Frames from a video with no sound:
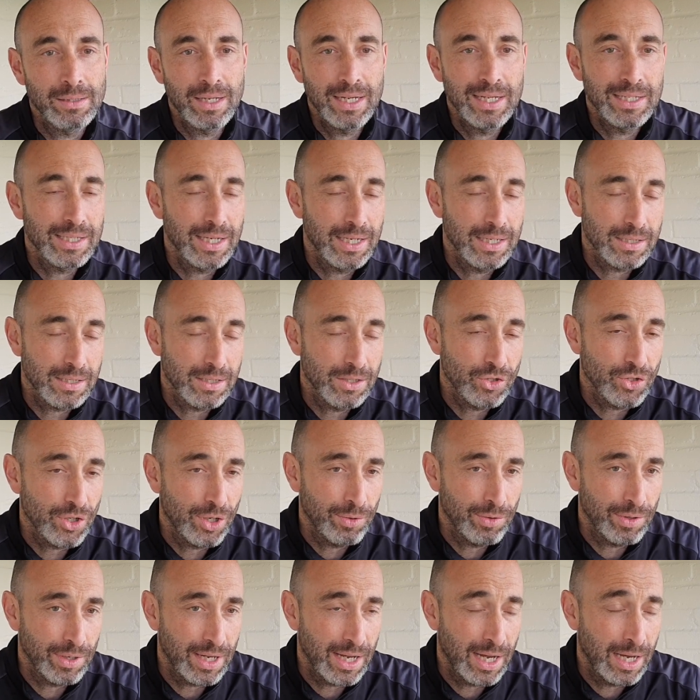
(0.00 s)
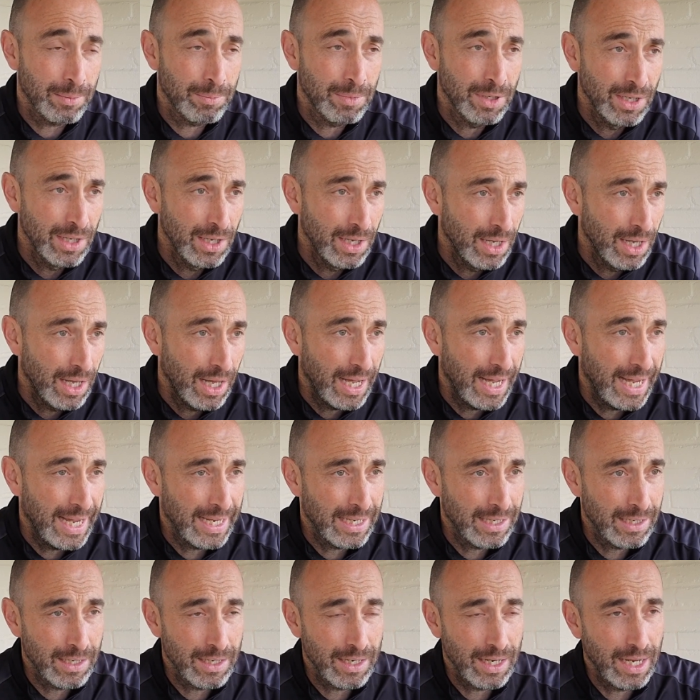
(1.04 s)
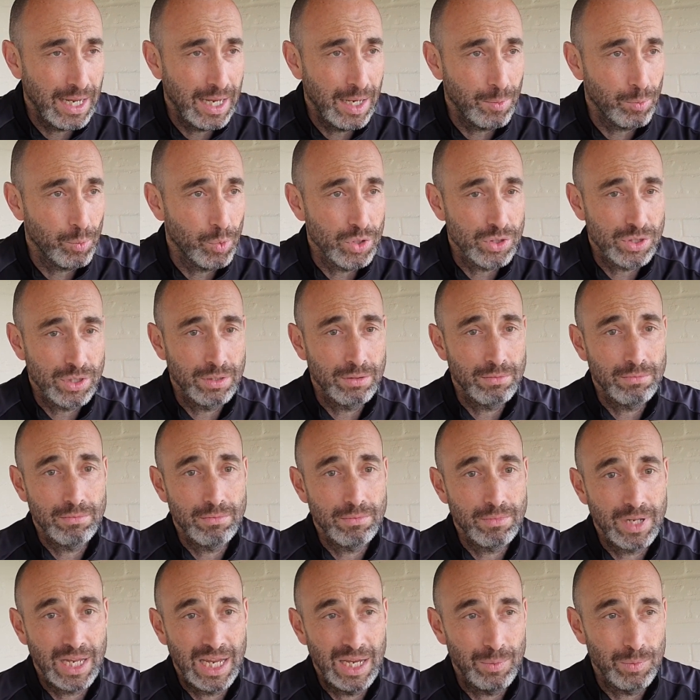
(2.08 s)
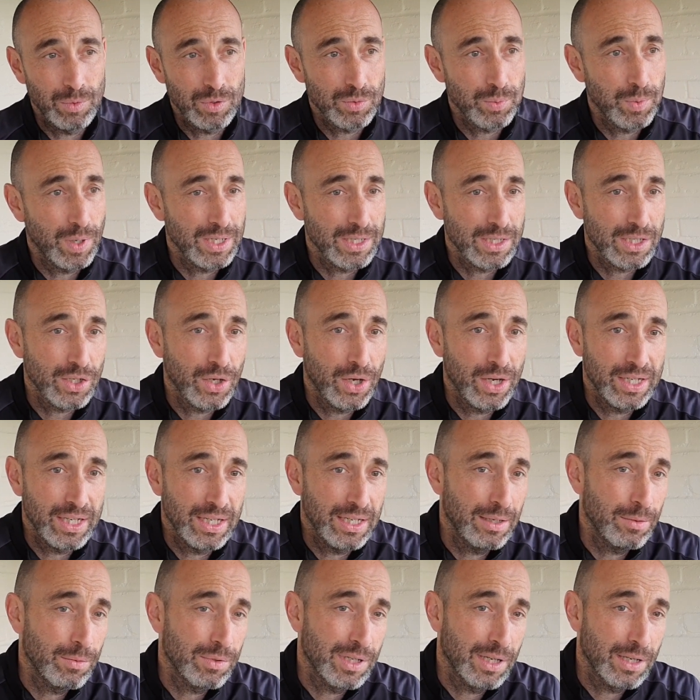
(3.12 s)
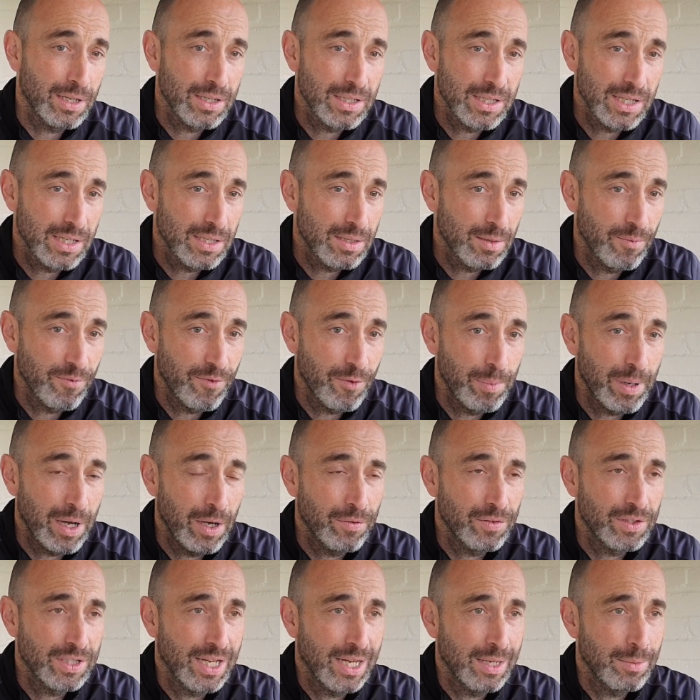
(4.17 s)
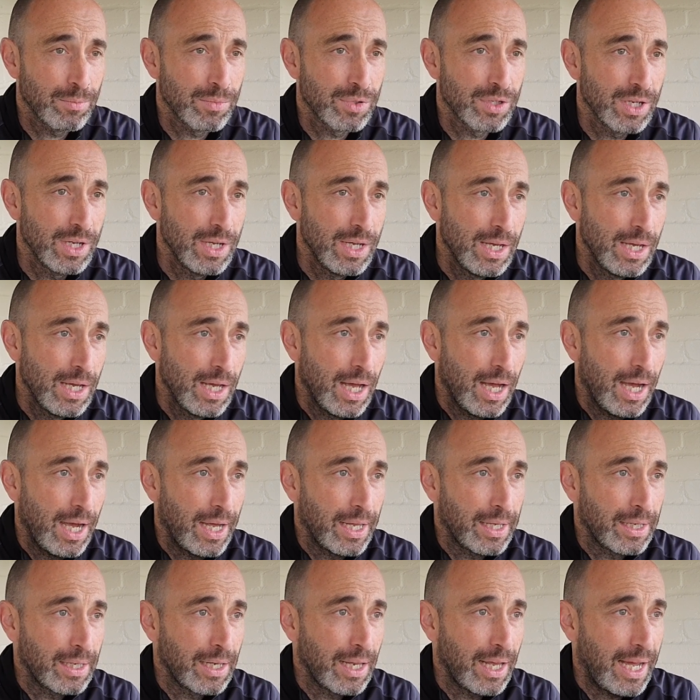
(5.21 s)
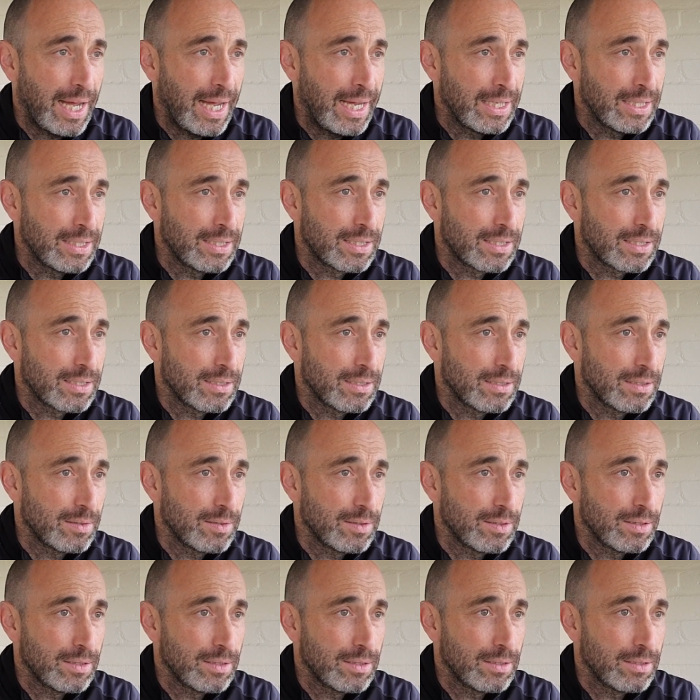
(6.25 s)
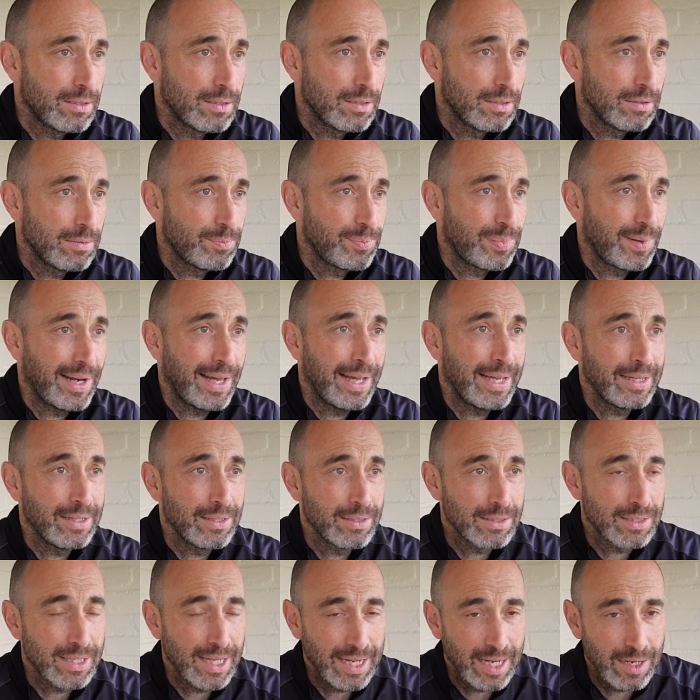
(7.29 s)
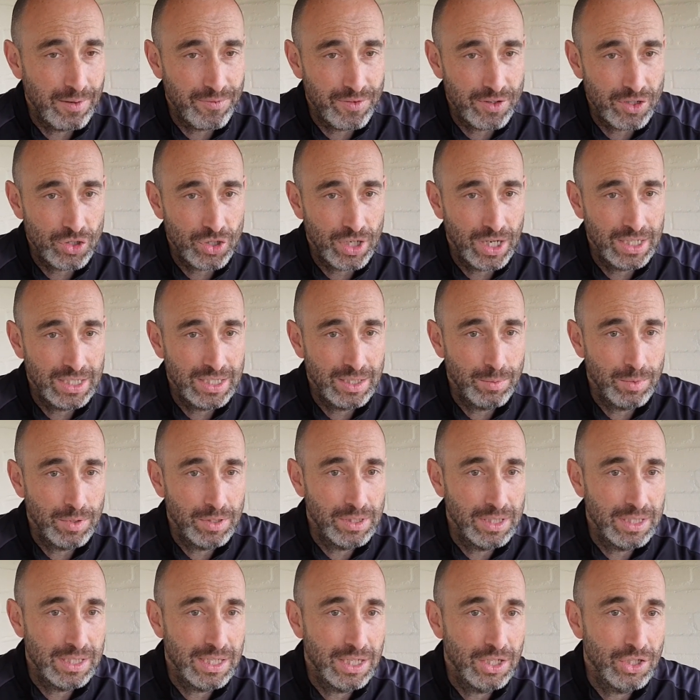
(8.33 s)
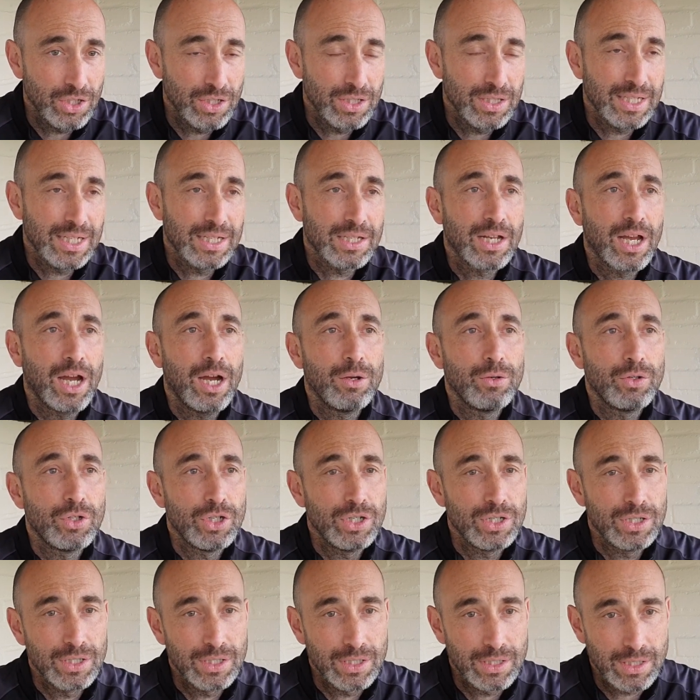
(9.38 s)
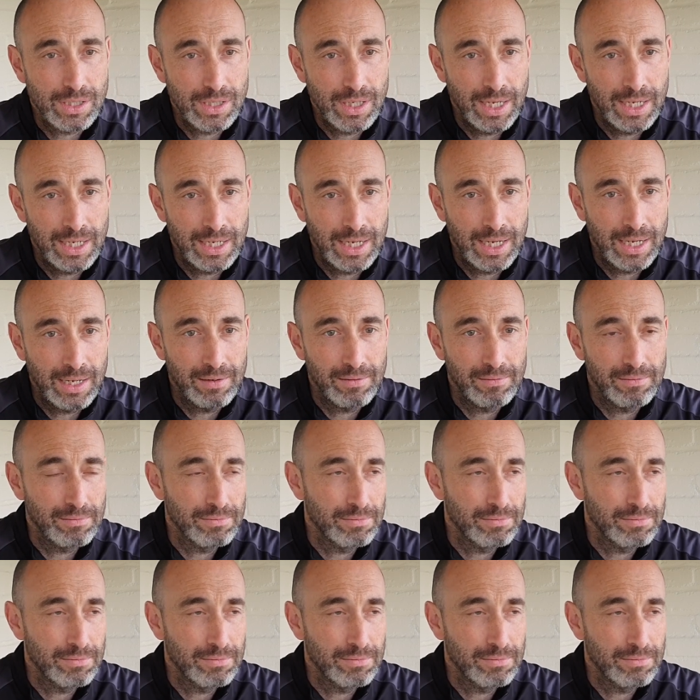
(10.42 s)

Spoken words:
he takes control of the game. And it was one-sided, it was inconsistent for both teams. And as players, they get frustrated with the decisions. As coaches, they get